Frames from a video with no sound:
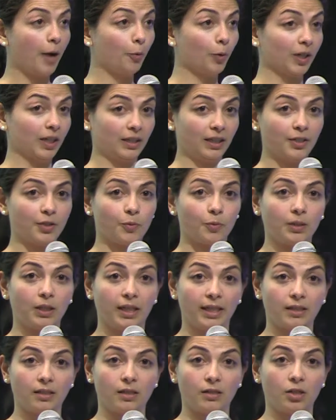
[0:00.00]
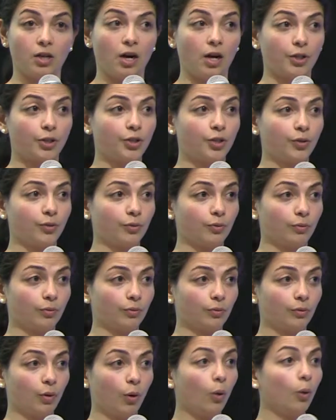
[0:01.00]
at least would like to talk to
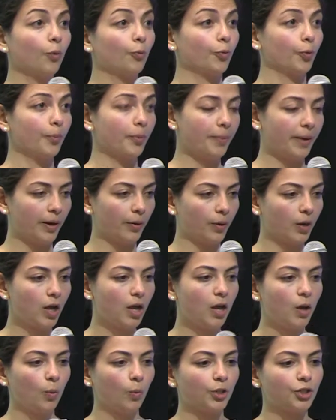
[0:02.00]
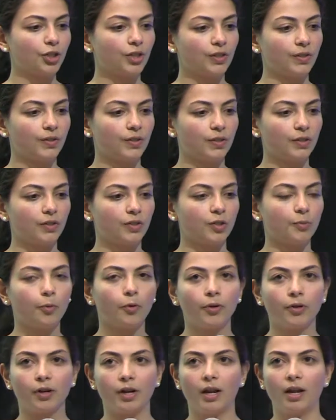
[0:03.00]
the whole room about, which is
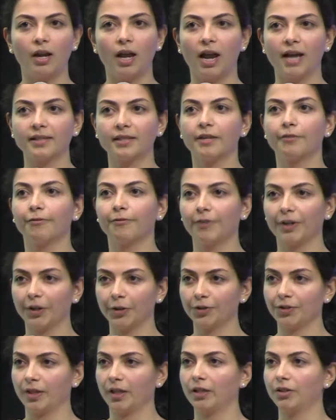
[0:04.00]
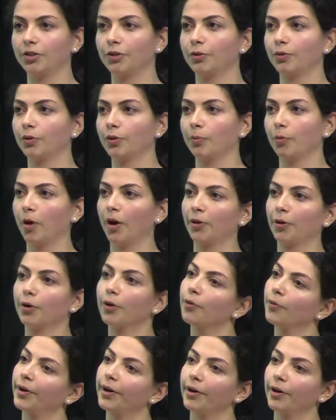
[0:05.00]
support as it figures into the broader
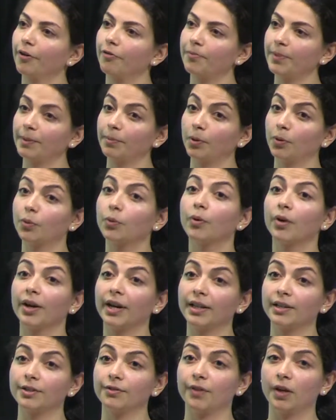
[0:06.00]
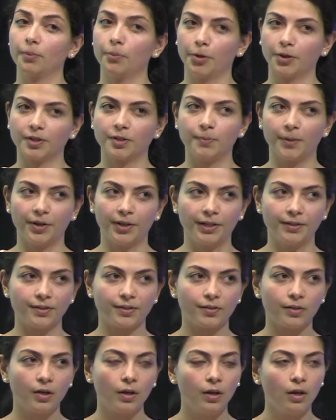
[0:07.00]
career of people who are in developer
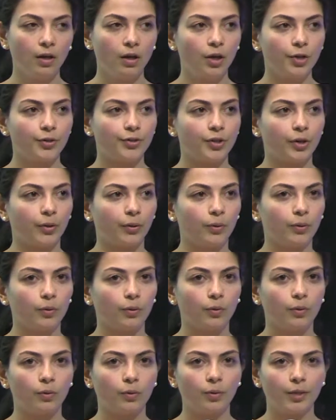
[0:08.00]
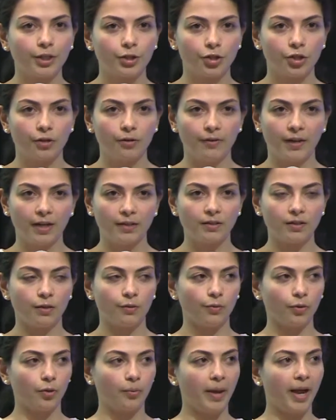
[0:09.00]
experience. So quick show of hands in the
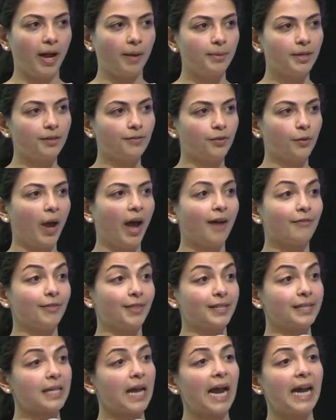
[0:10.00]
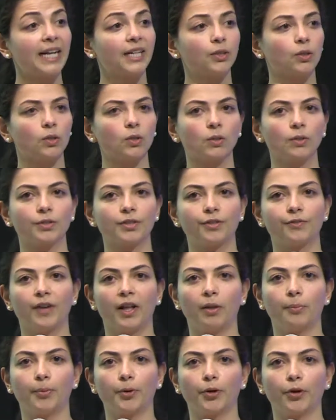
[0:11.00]
room. How many of you have the title
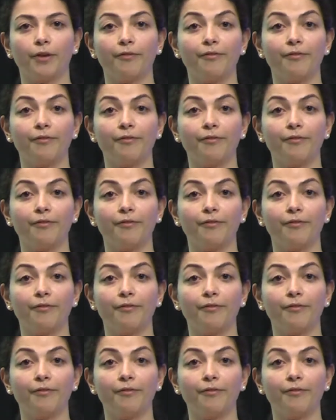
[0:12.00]
developer